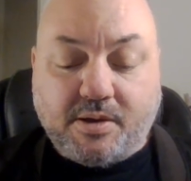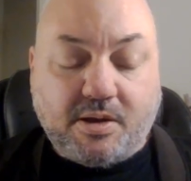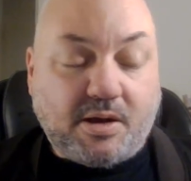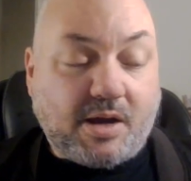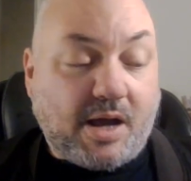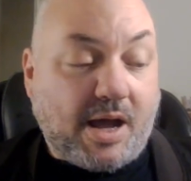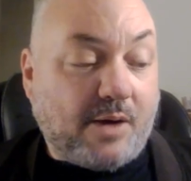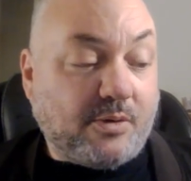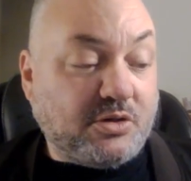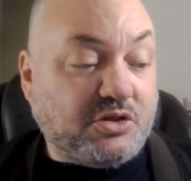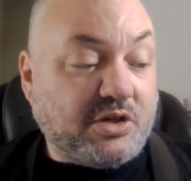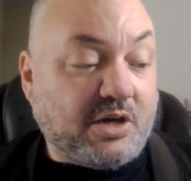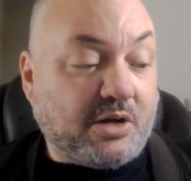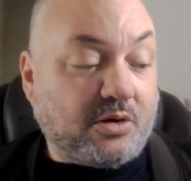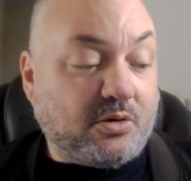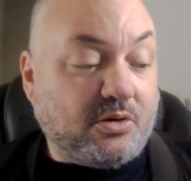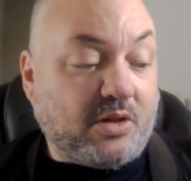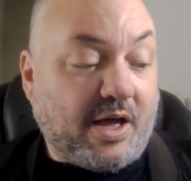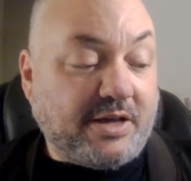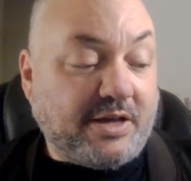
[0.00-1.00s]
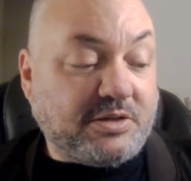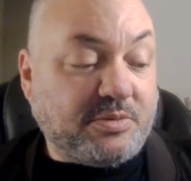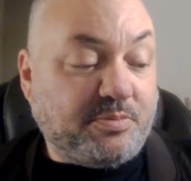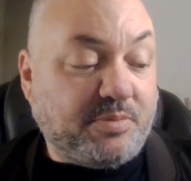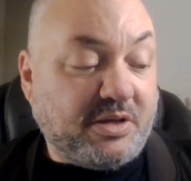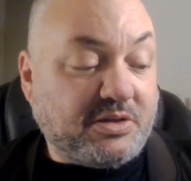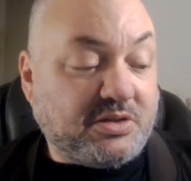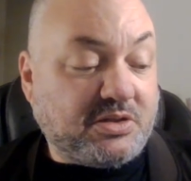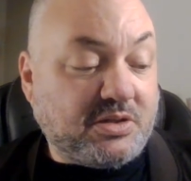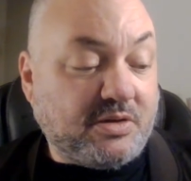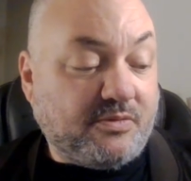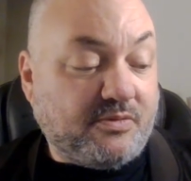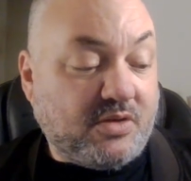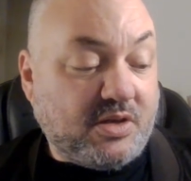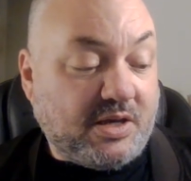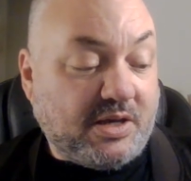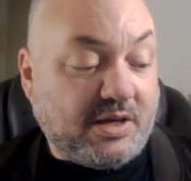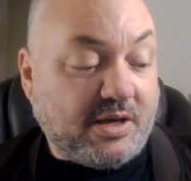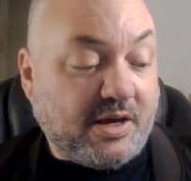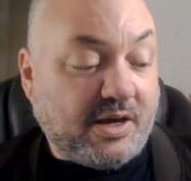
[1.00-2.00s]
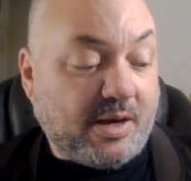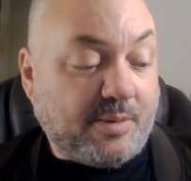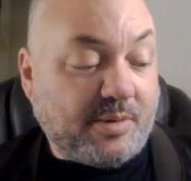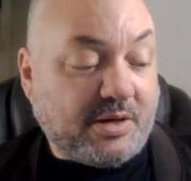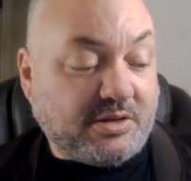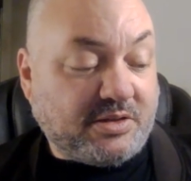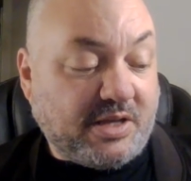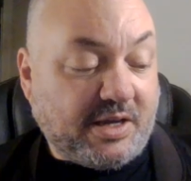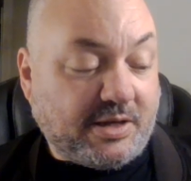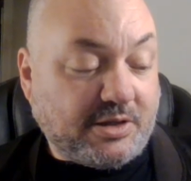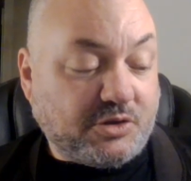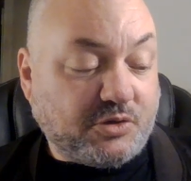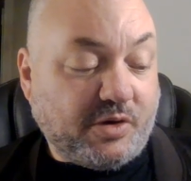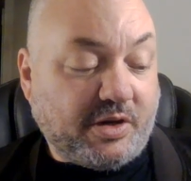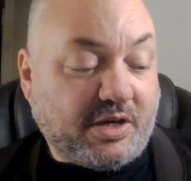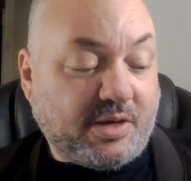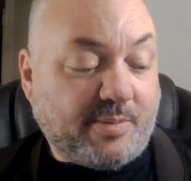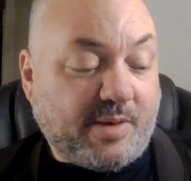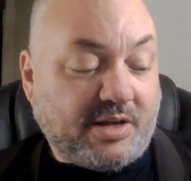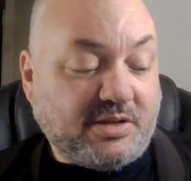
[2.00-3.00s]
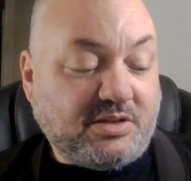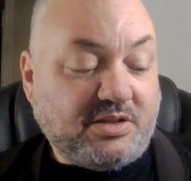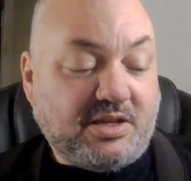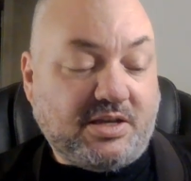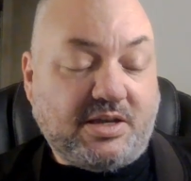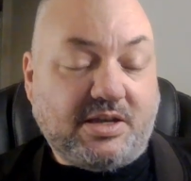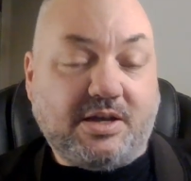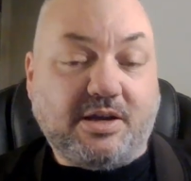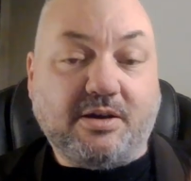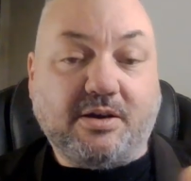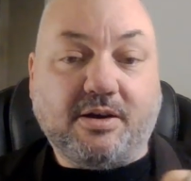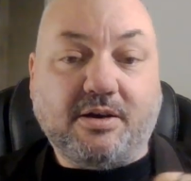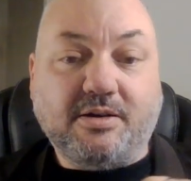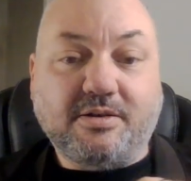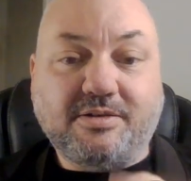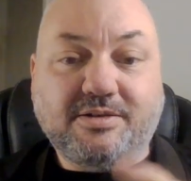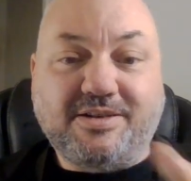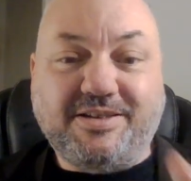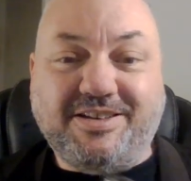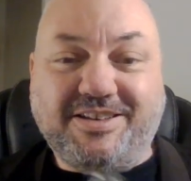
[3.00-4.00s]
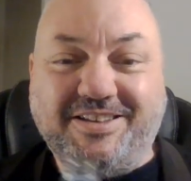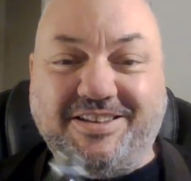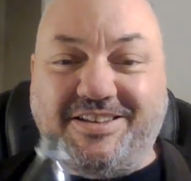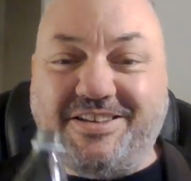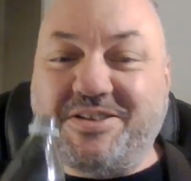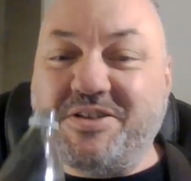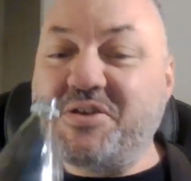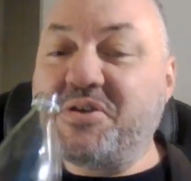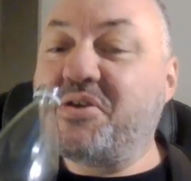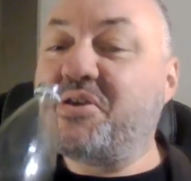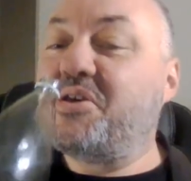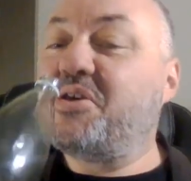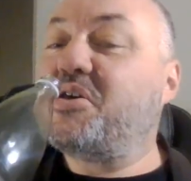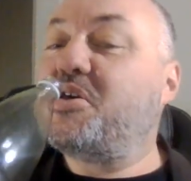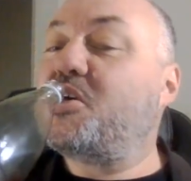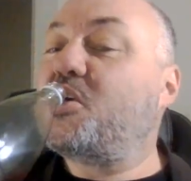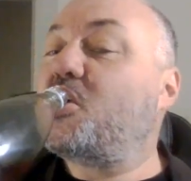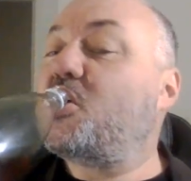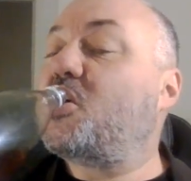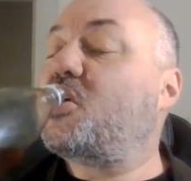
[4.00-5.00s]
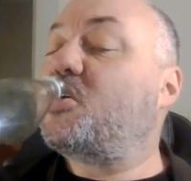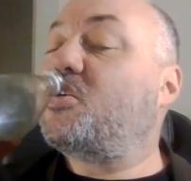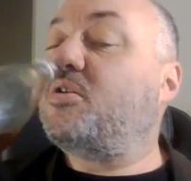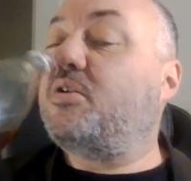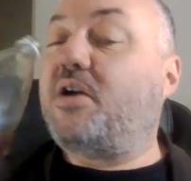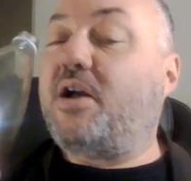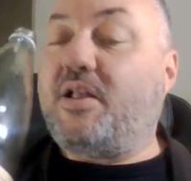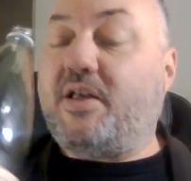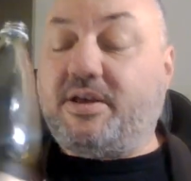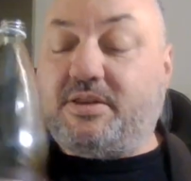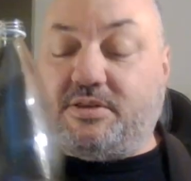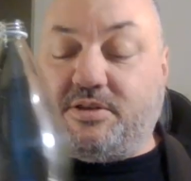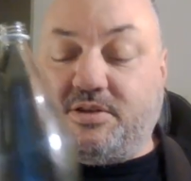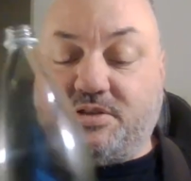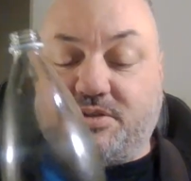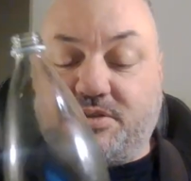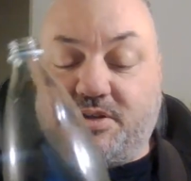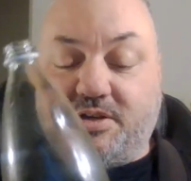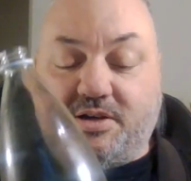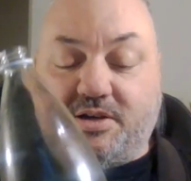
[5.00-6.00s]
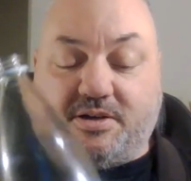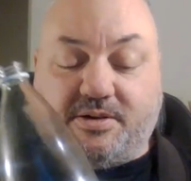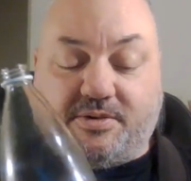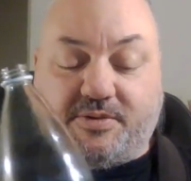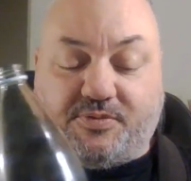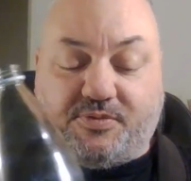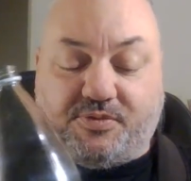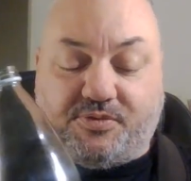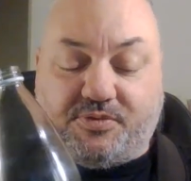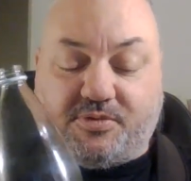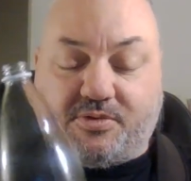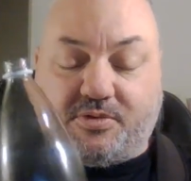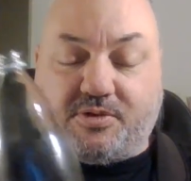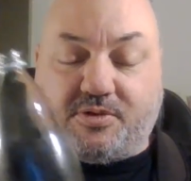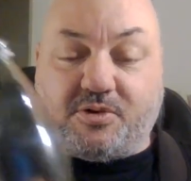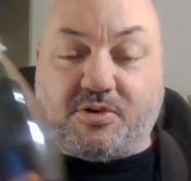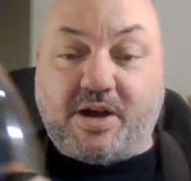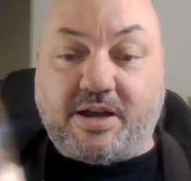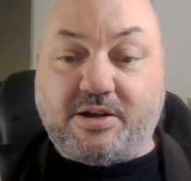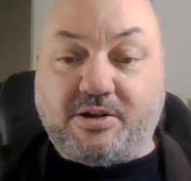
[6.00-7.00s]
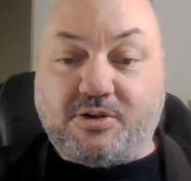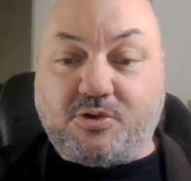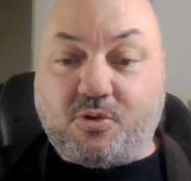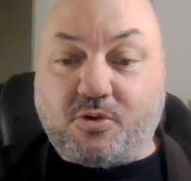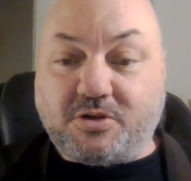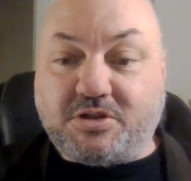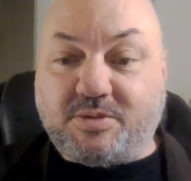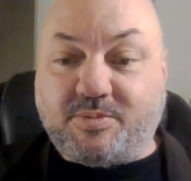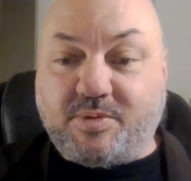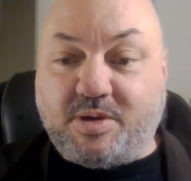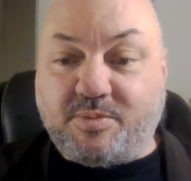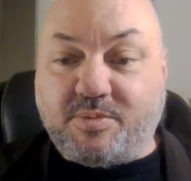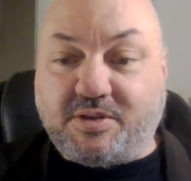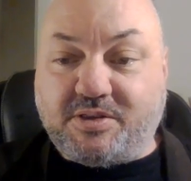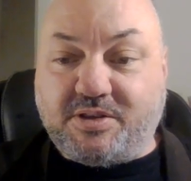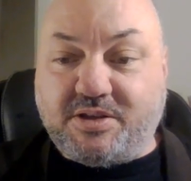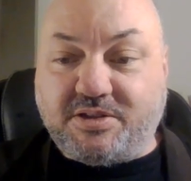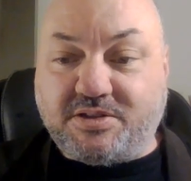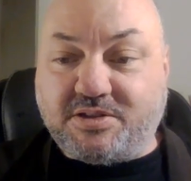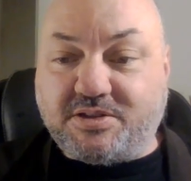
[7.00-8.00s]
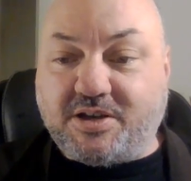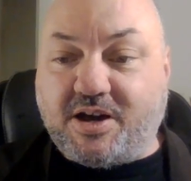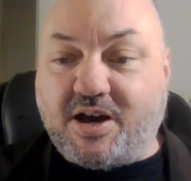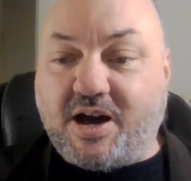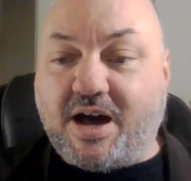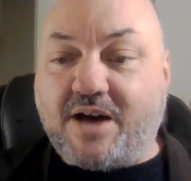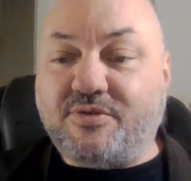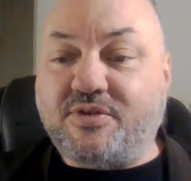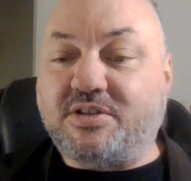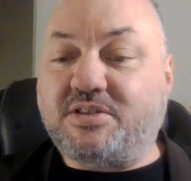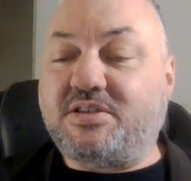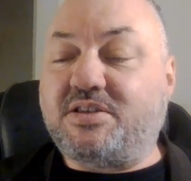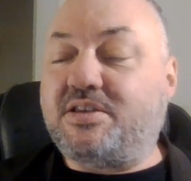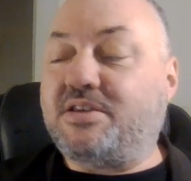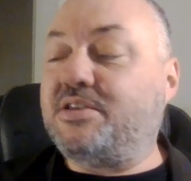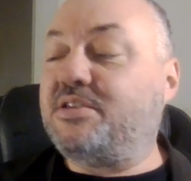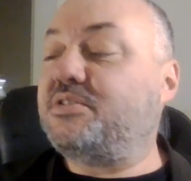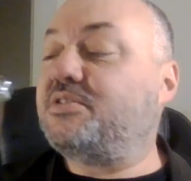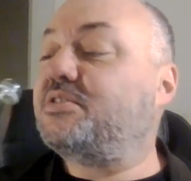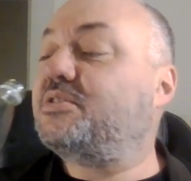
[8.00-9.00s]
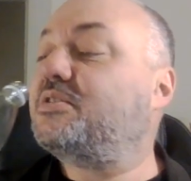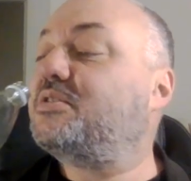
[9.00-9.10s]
I'm going to take a drink of my tea here. I like this. They're not endorsing me, but these Tahava teas.